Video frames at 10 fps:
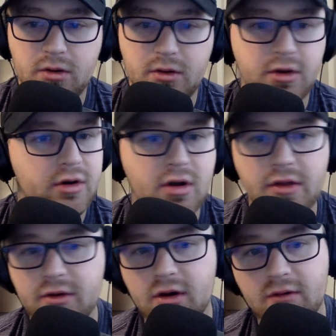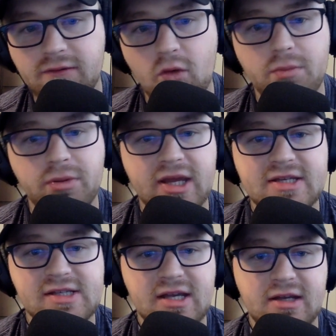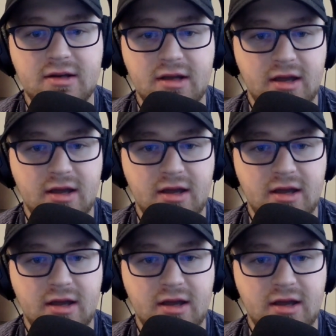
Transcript: you're another 4 plays in,